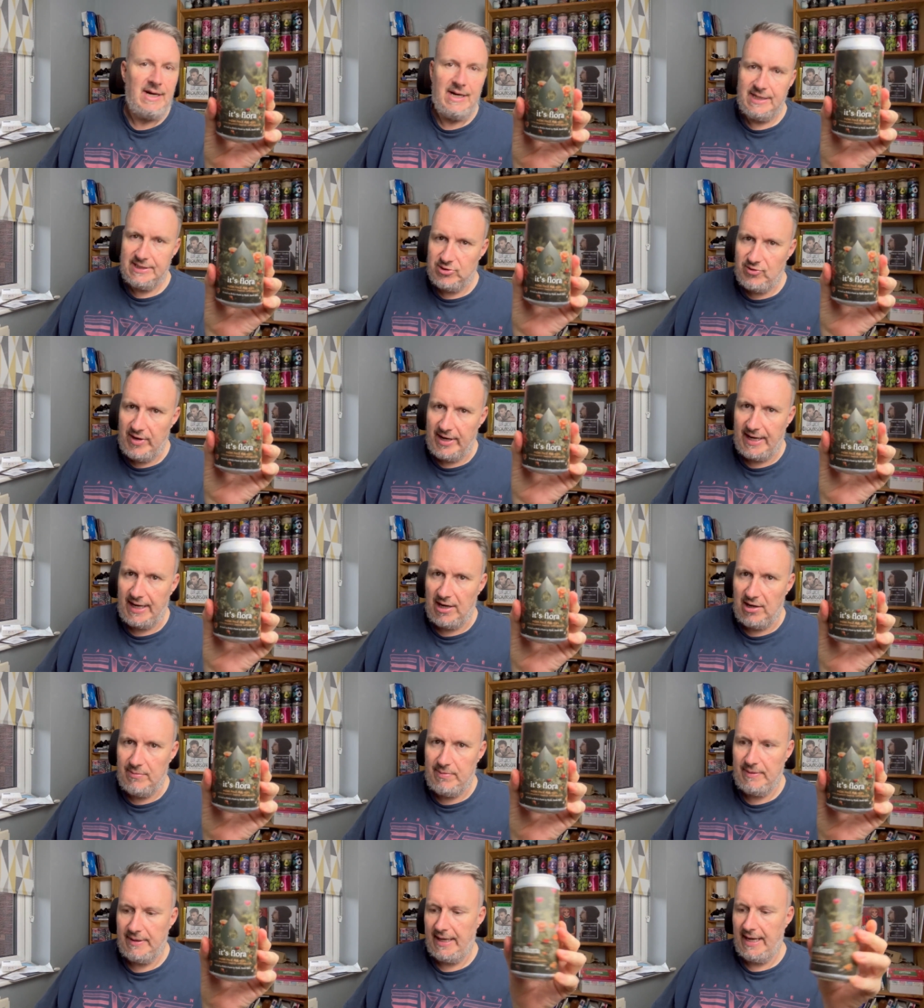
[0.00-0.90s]
Let's crack it
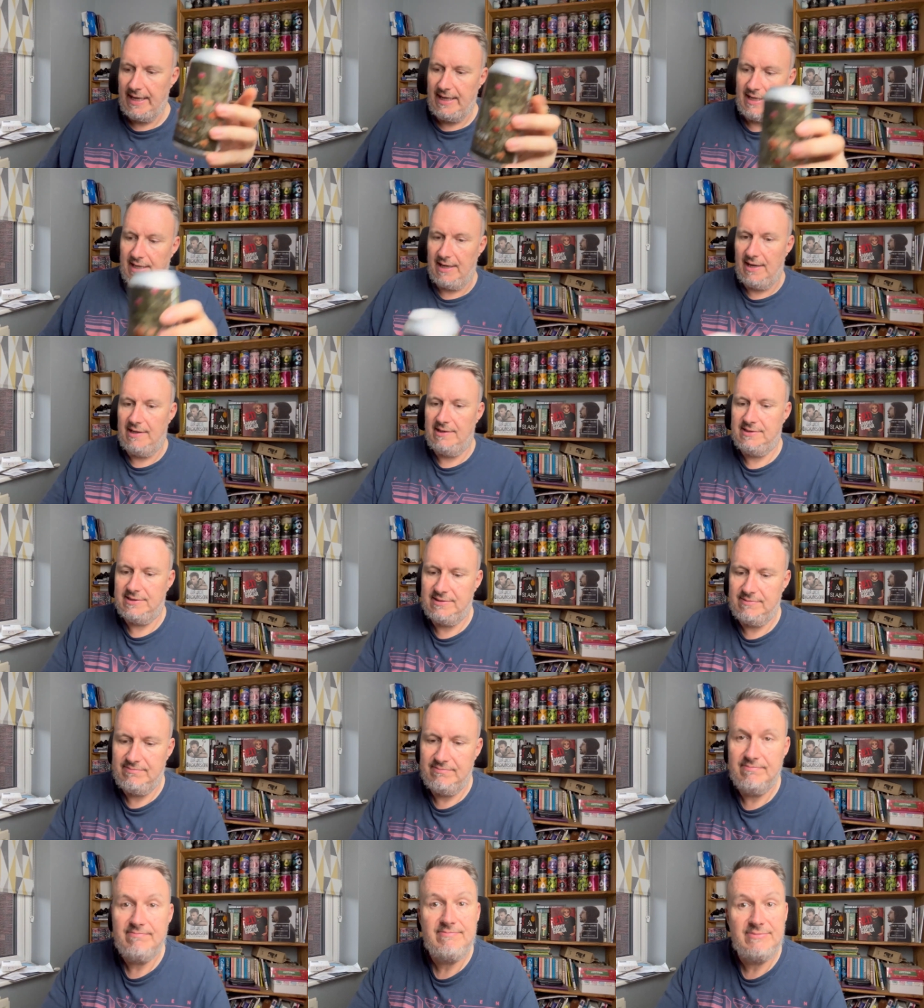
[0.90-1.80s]
open, get it in the
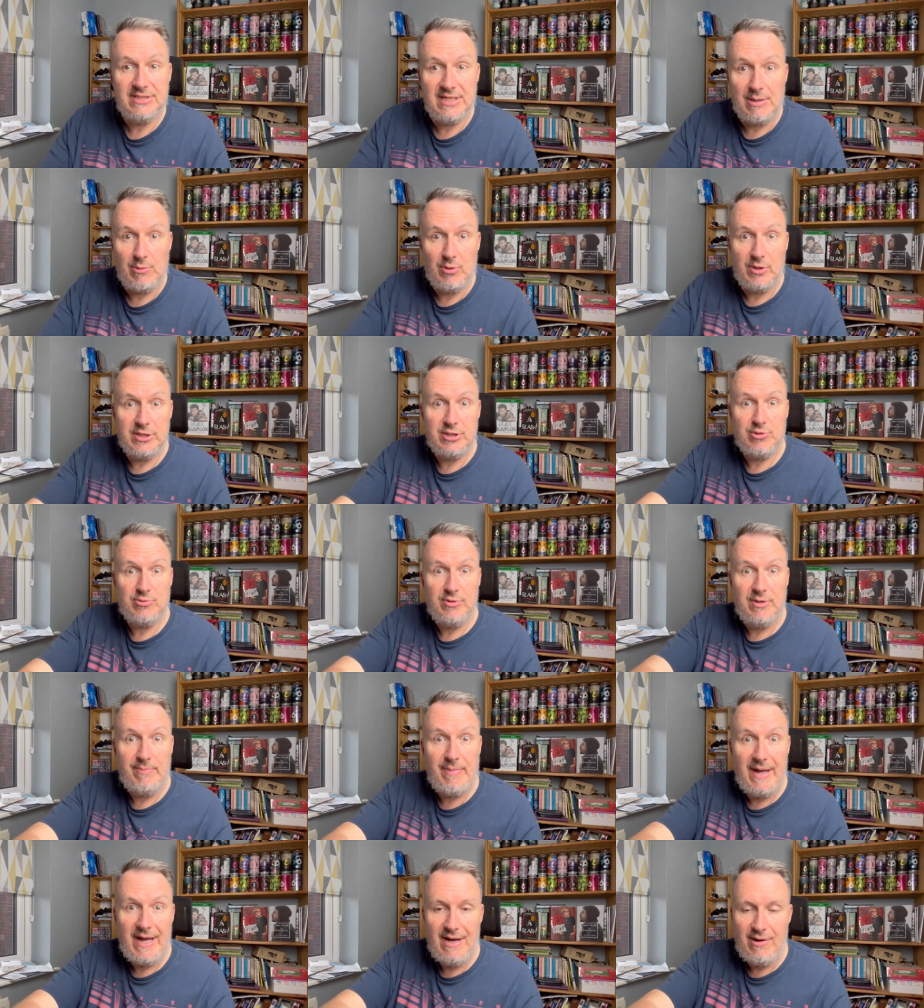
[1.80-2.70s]
glass, see what it's all
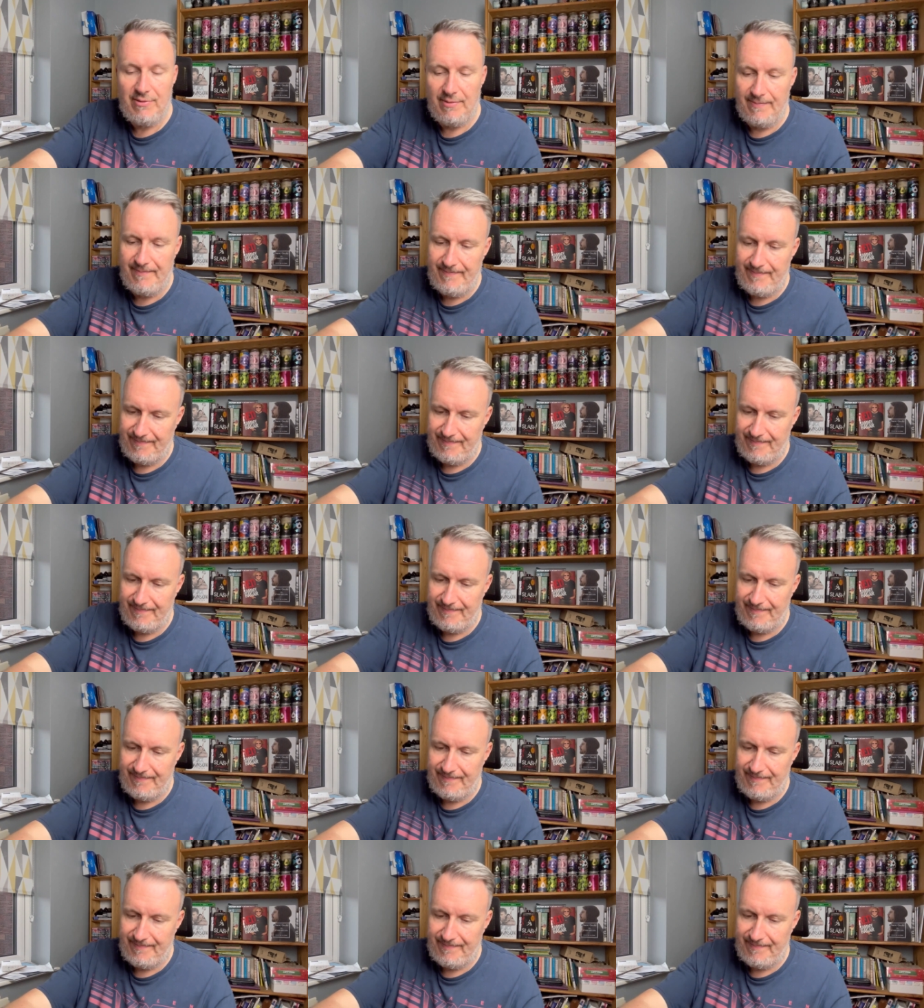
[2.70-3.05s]
about